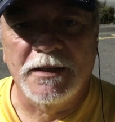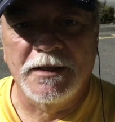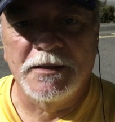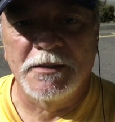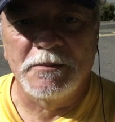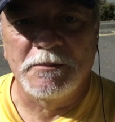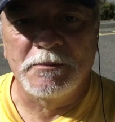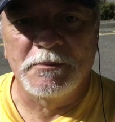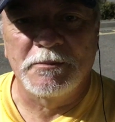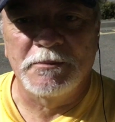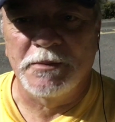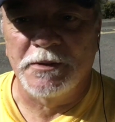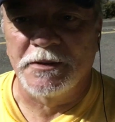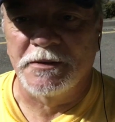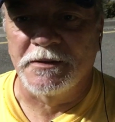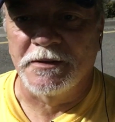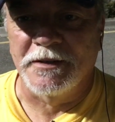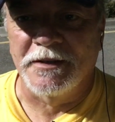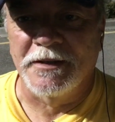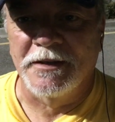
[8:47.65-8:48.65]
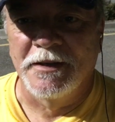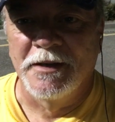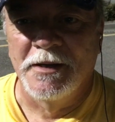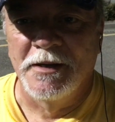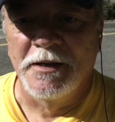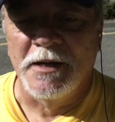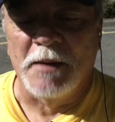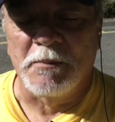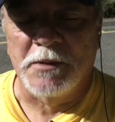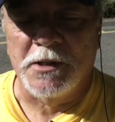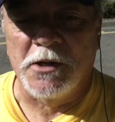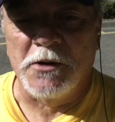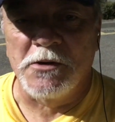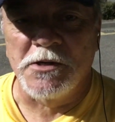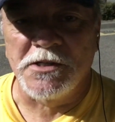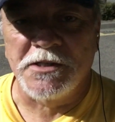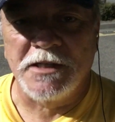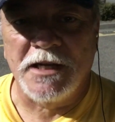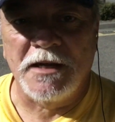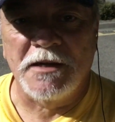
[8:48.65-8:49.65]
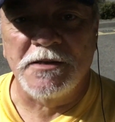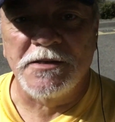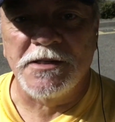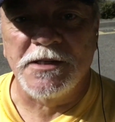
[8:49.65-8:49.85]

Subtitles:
But I'm curious now to